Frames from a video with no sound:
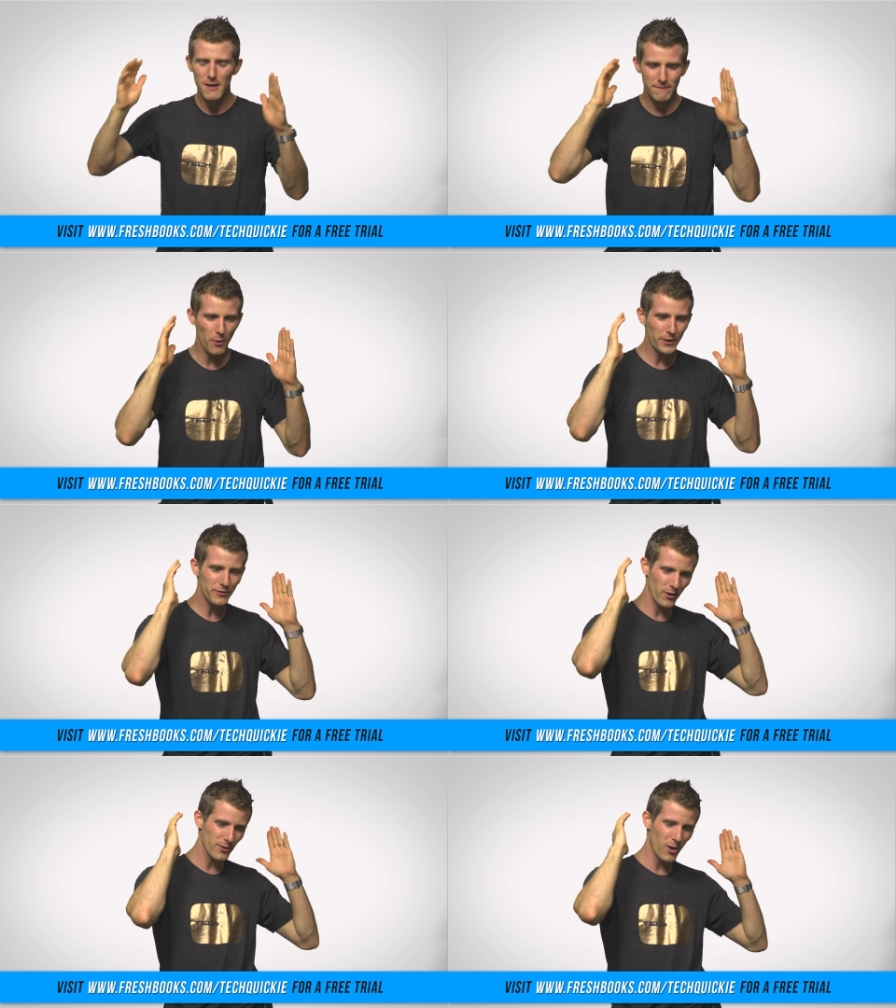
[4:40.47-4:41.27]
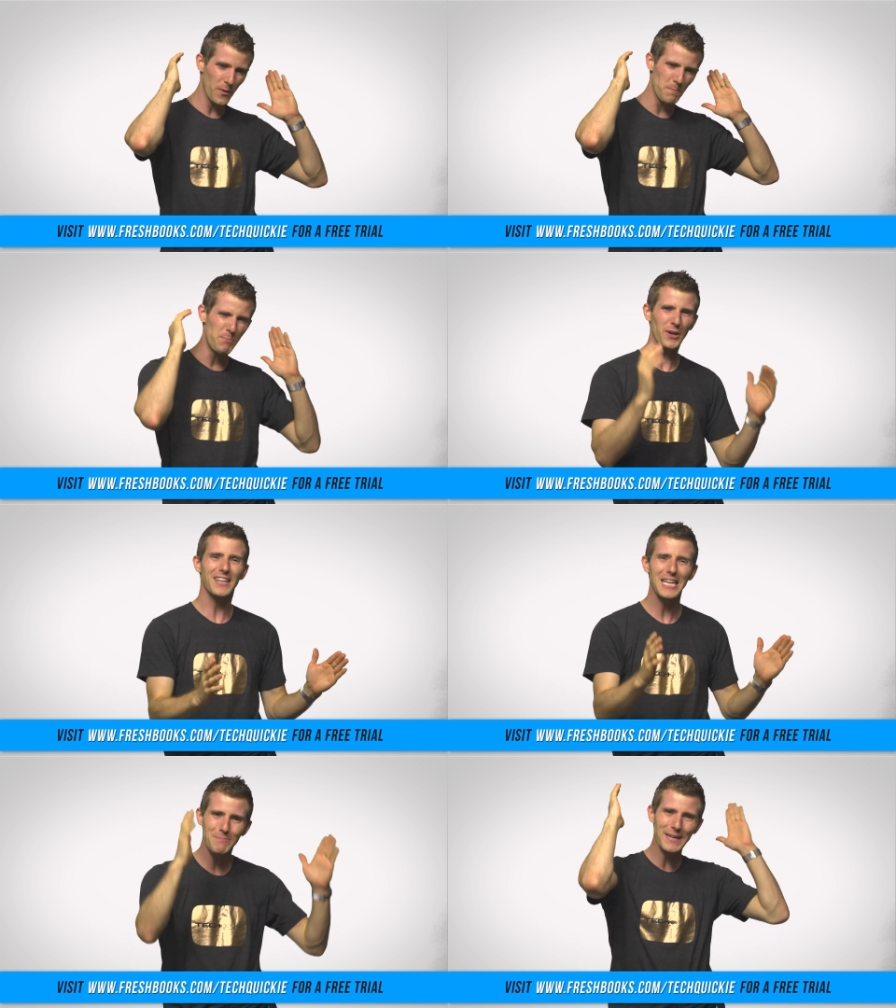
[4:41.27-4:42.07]
focused on all the
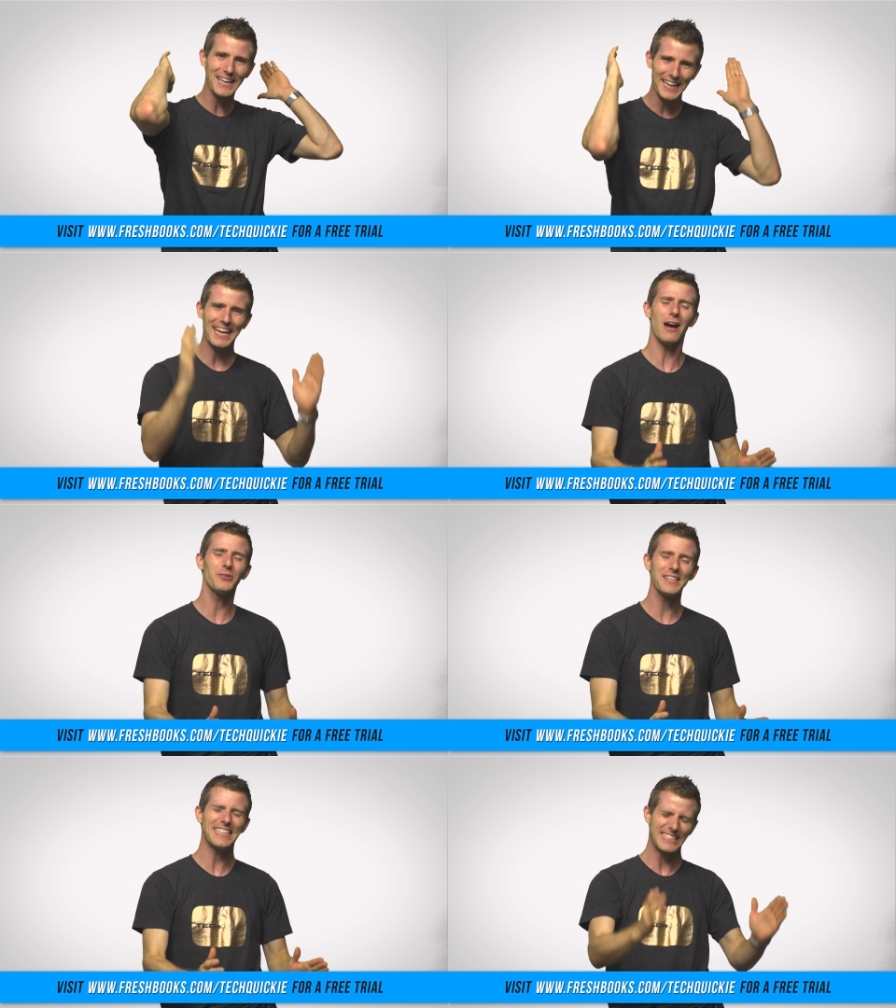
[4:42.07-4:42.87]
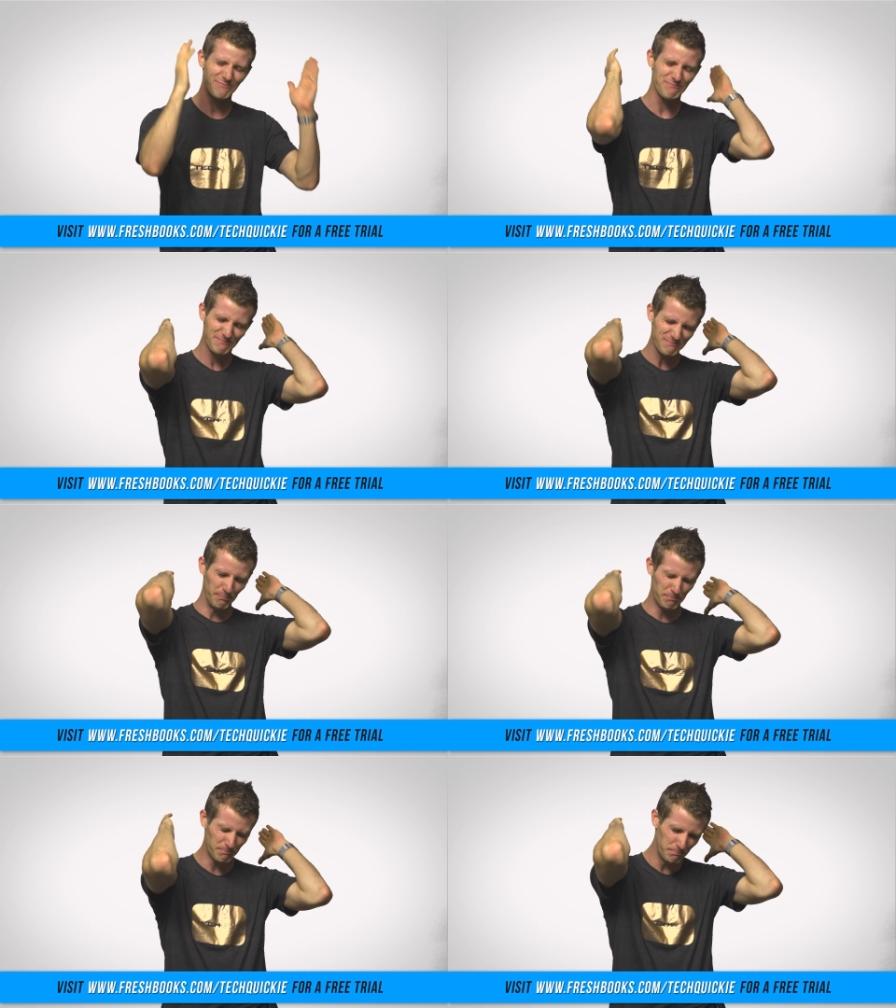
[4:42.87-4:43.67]
bookkeeping and accounting and
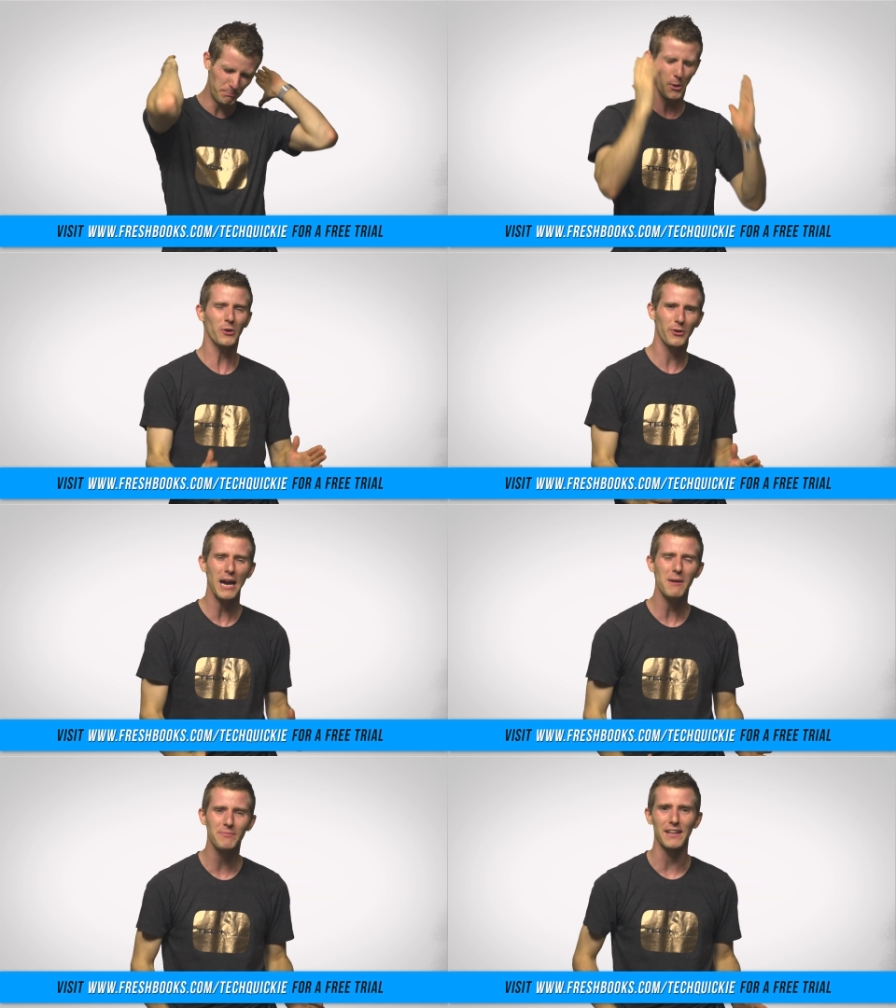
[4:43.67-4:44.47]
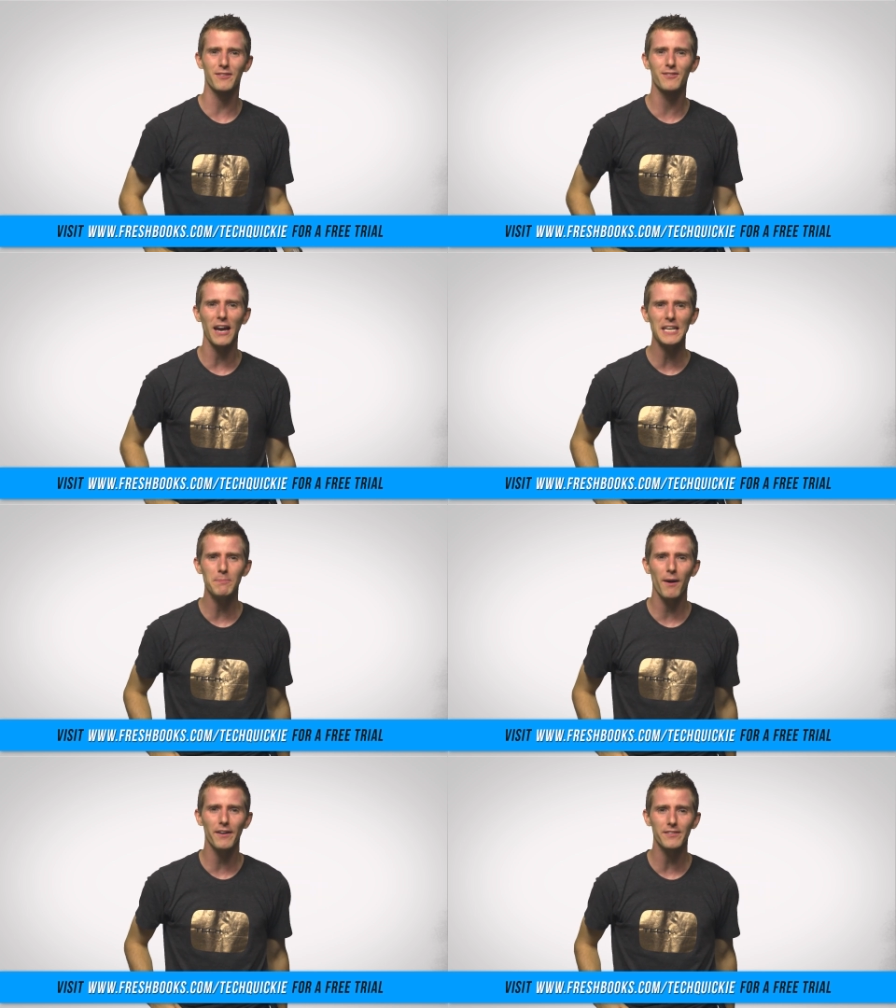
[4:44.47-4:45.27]
bullcrap, that sucky
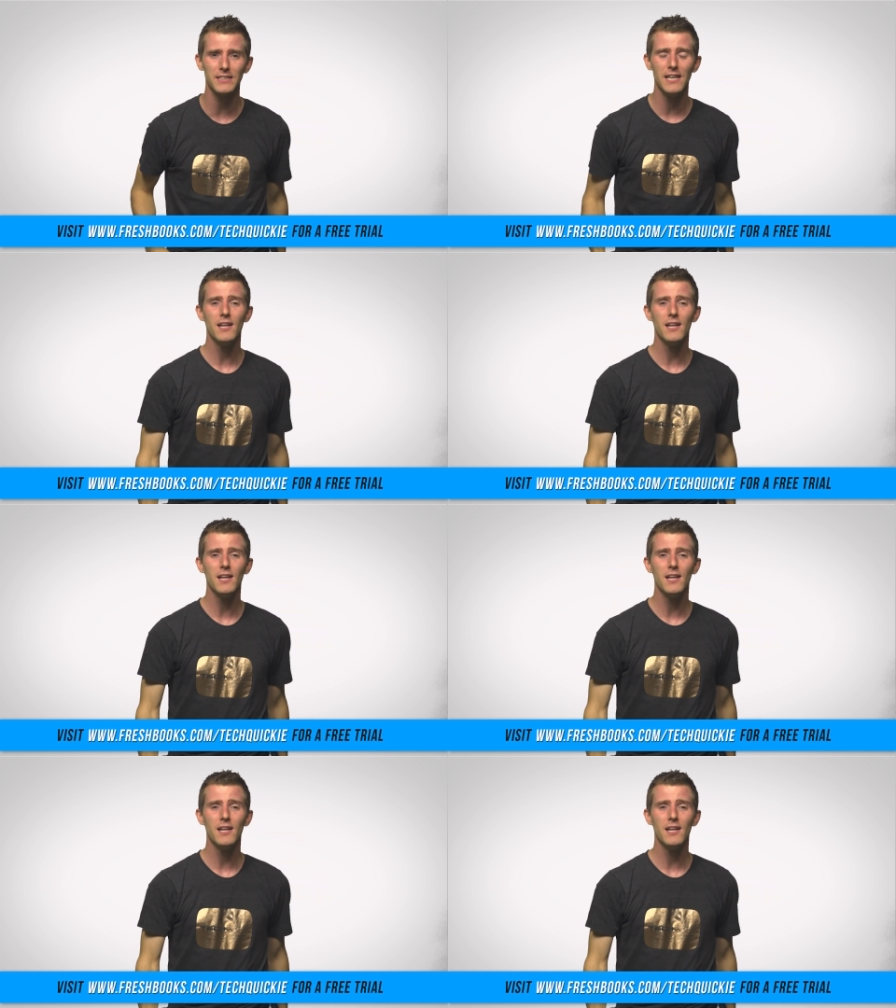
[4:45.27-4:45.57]
part?